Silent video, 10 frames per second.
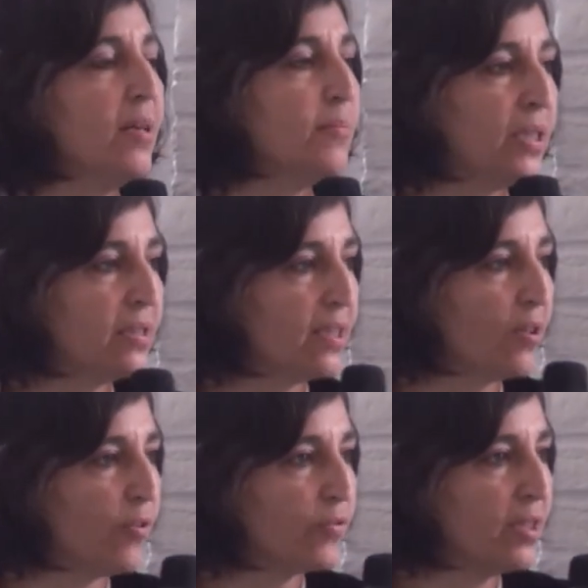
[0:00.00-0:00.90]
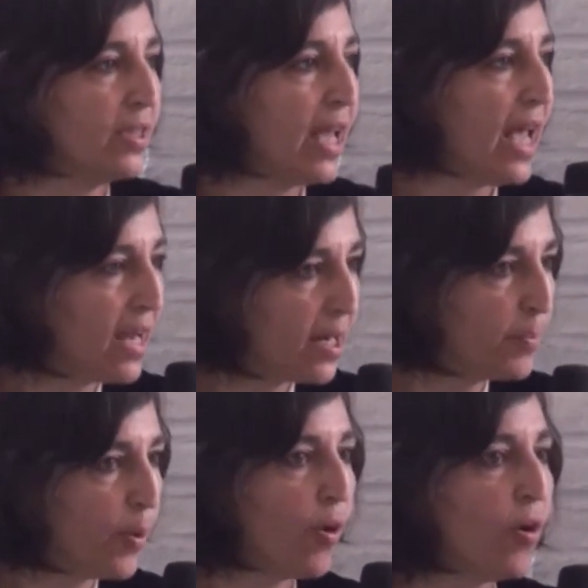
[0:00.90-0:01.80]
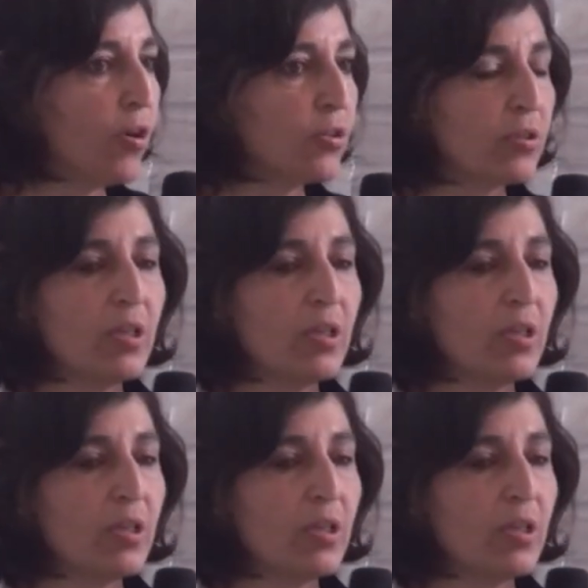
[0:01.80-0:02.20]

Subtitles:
building of the airport.